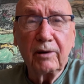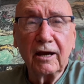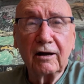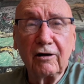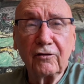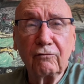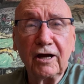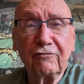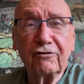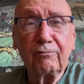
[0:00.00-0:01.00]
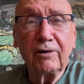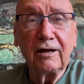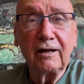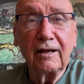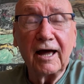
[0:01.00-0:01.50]
bike all the way from
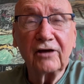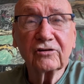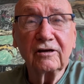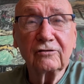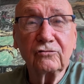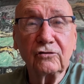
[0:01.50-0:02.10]
Alaska